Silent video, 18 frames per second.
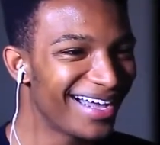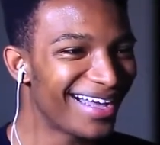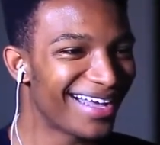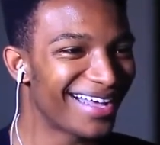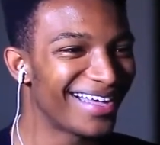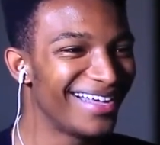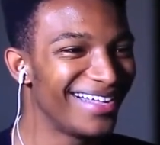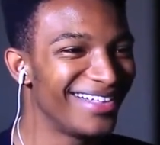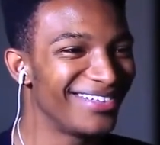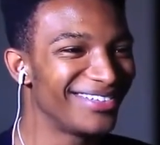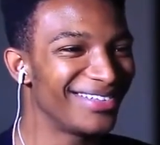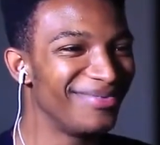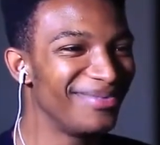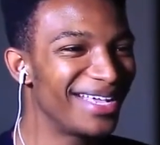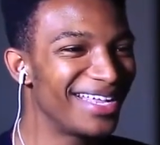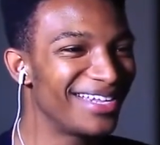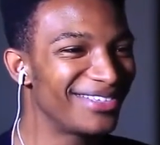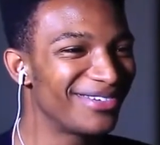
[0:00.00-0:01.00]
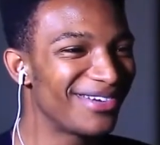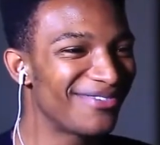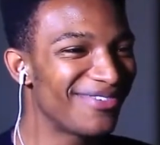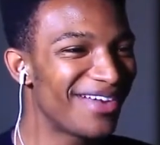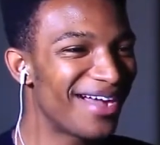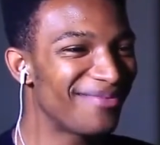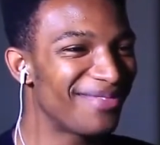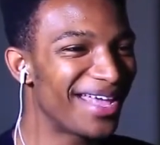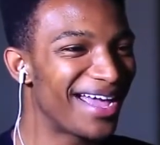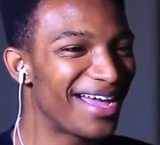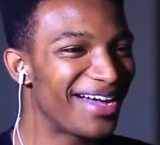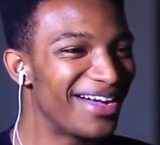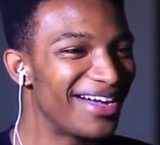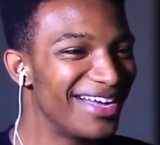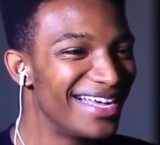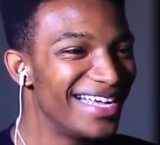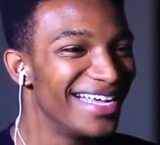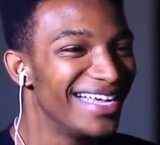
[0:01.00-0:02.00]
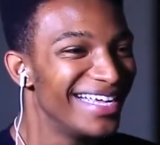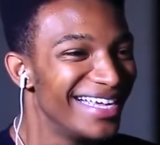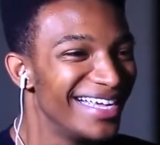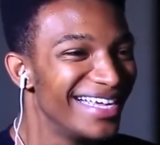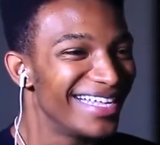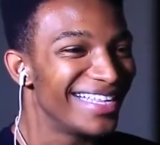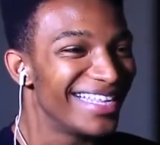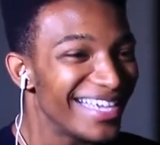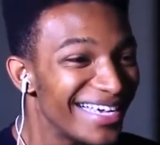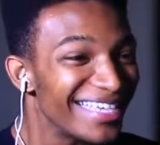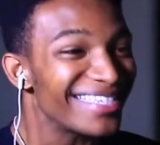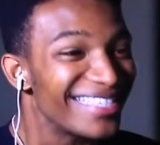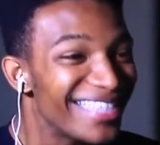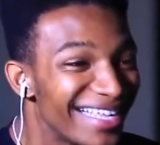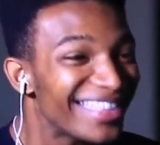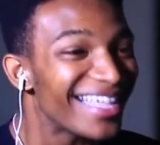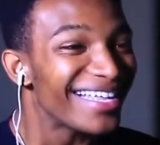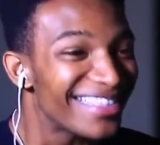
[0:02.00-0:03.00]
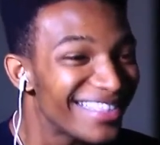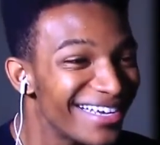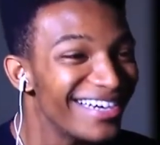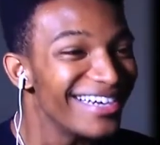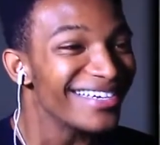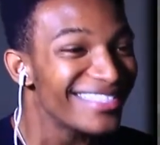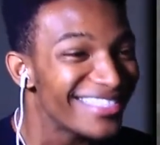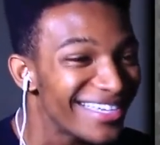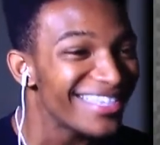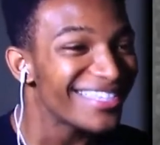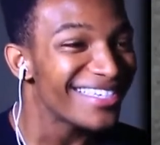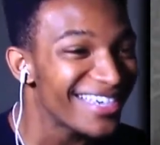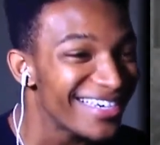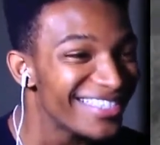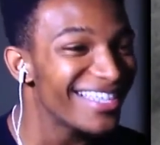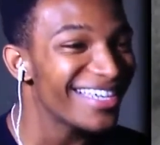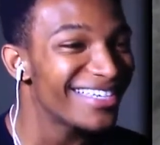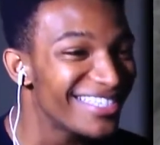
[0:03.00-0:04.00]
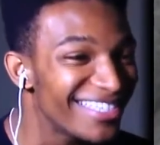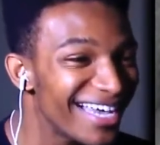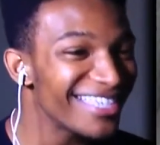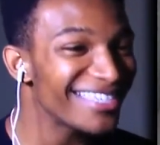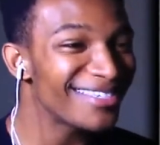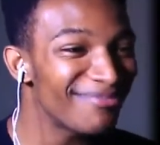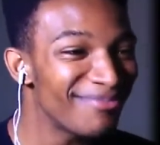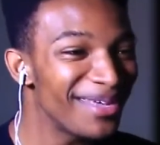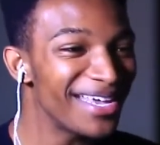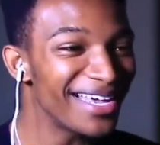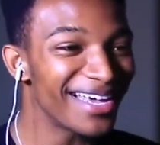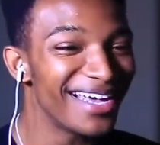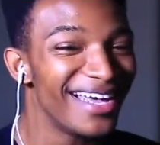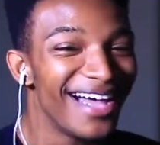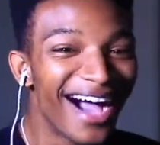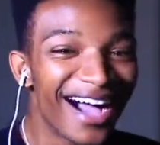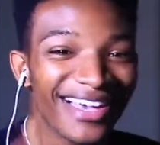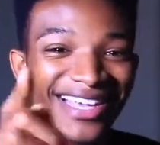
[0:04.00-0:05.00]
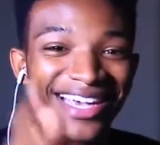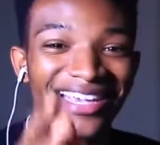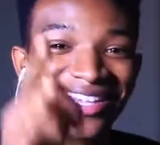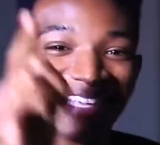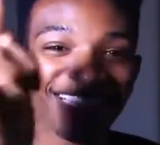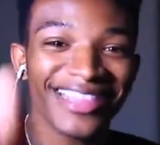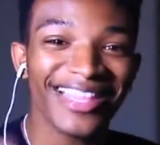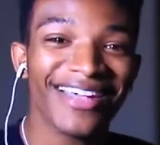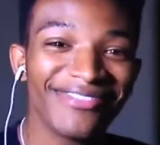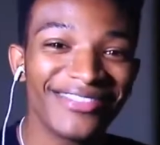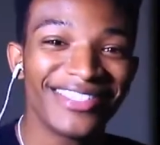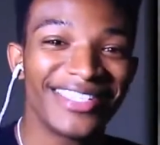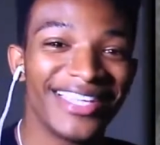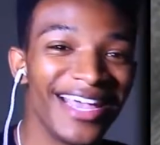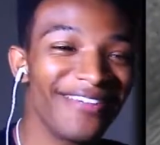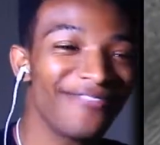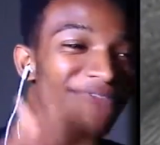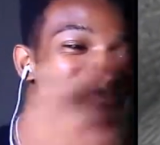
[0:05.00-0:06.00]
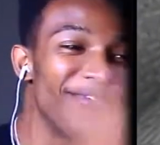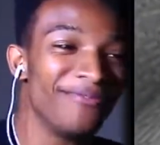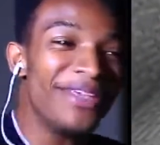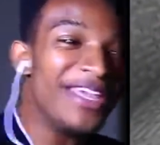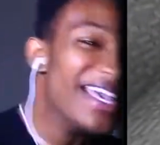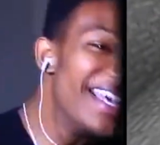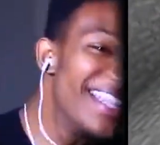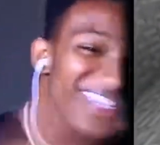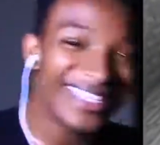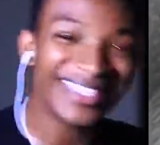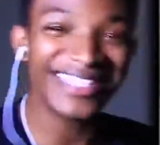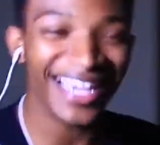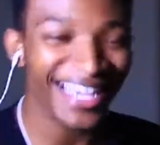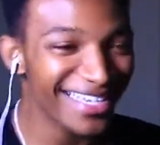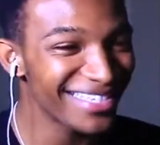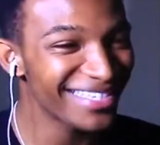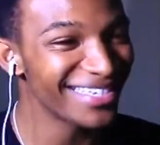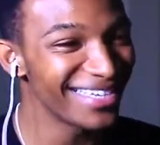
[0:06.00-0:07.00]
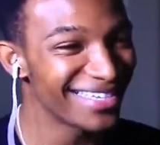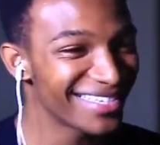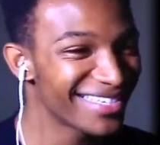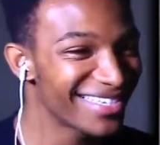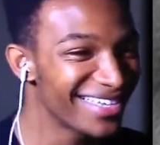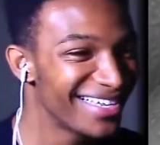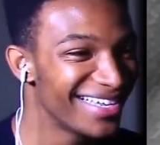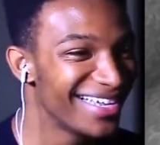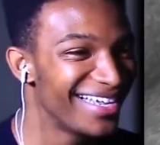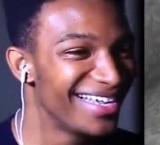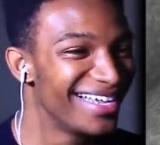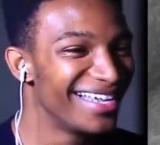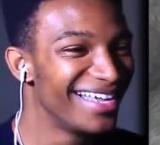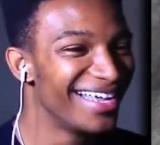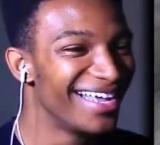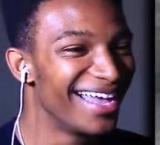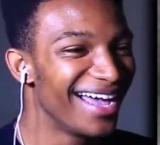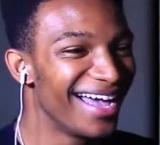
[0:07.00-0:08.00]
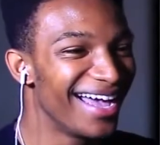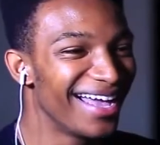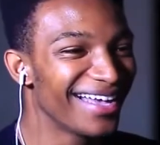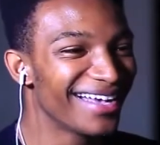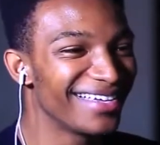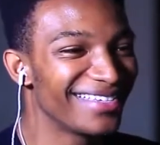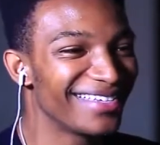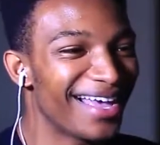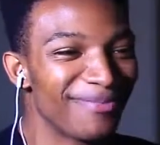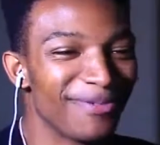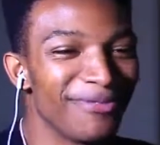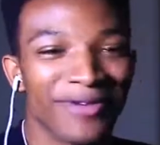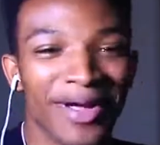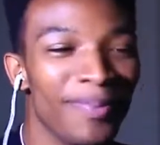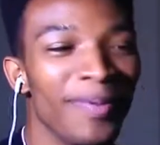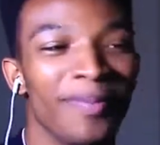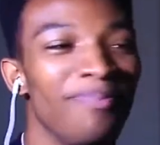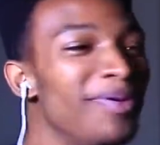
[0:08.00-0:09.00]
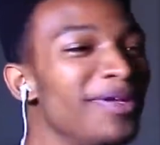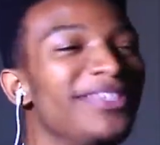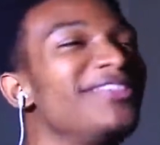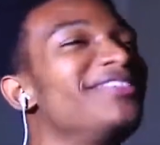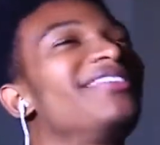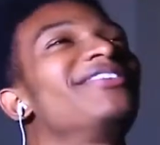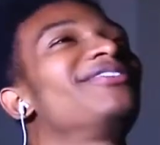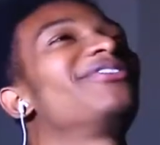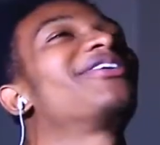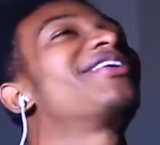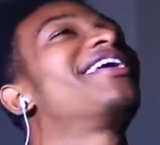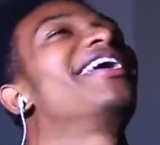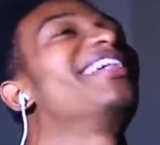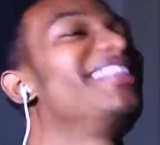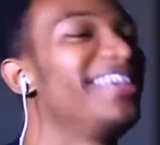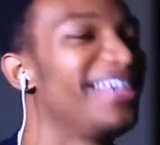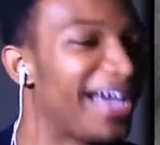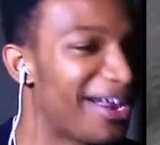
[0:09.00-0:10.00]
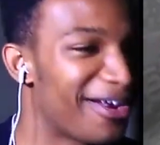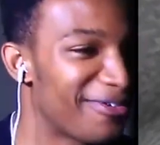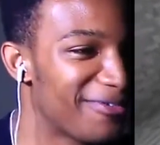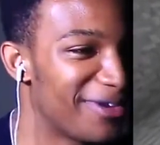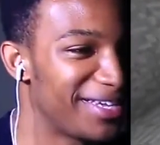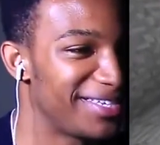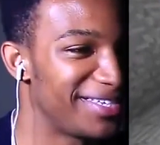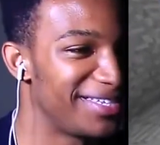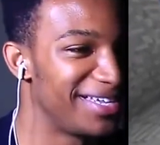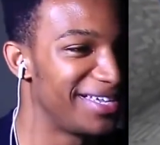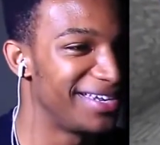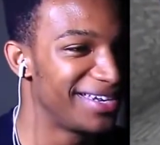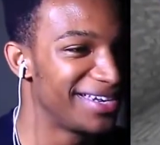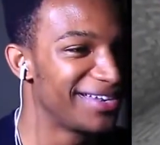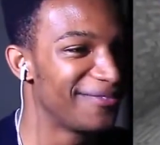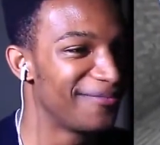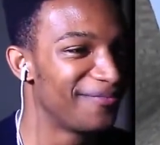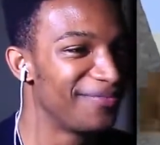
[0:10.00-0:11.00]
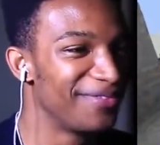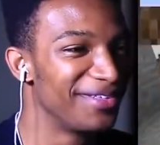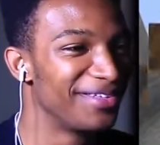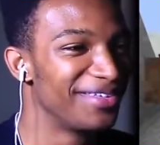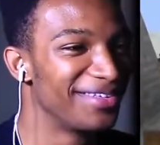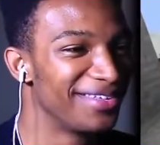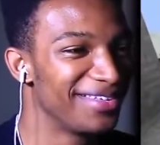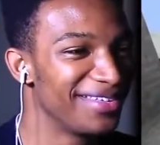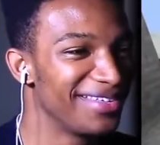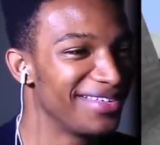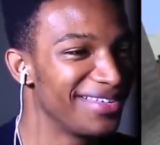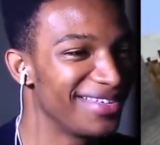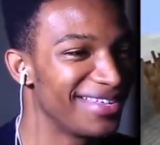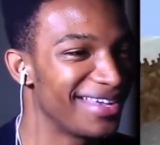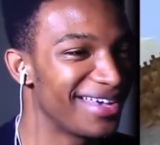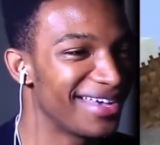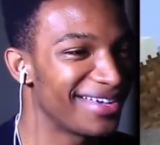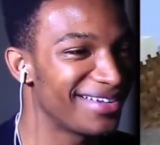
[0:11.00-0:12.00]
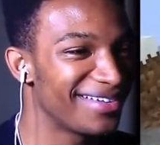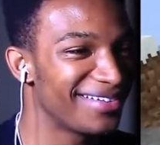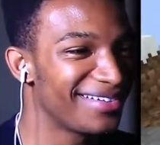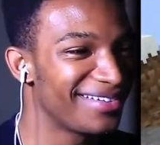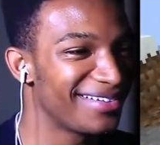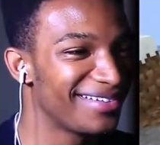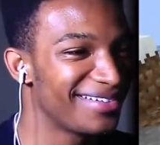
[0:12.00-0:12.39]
Ah, so let me get into a rhyme now. Niggas think they thugs just cause they chest big. I kick your left tip from here to Texas. Cause I've been raping bitches since R. Kelly got arrested. Yeah.